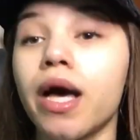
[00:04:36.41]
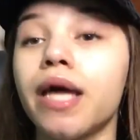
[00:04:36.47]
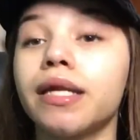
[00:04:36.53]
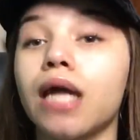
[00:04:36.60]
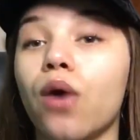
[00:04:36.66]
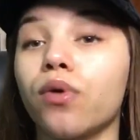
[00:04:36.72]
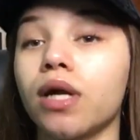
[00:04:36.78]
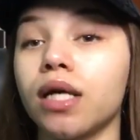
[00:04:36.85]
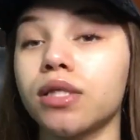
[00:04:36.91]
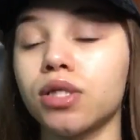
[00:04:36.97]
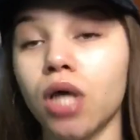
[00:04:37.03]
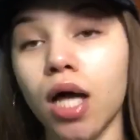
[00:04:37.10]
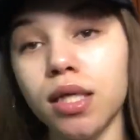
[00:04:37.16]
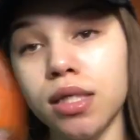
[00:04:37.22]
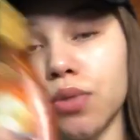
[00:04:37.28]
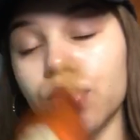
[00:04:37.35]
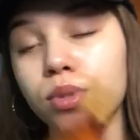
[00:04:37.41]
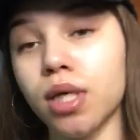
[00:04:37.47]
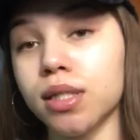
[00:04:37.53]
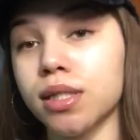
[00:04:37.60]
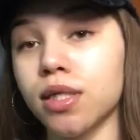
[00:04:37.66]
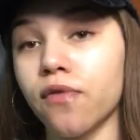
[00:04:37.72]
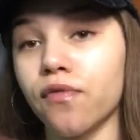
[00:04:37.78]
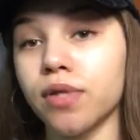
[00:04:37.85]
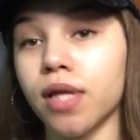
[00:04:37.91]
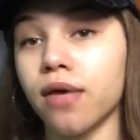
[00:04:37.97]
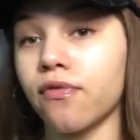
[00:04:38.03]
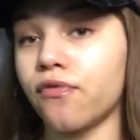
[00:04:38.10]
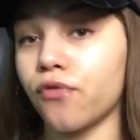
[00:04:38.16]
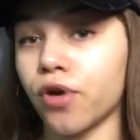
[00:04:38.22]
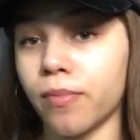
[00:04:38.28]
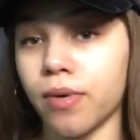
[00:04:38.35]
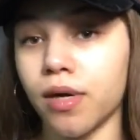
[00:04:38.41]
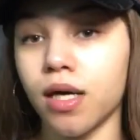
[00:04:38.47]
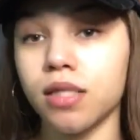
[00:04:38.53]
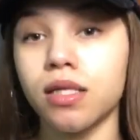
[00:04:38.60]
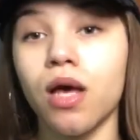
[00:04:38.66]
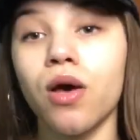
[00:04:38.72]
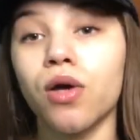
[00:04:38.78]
Now, when I saw this, it was on sale for like $4.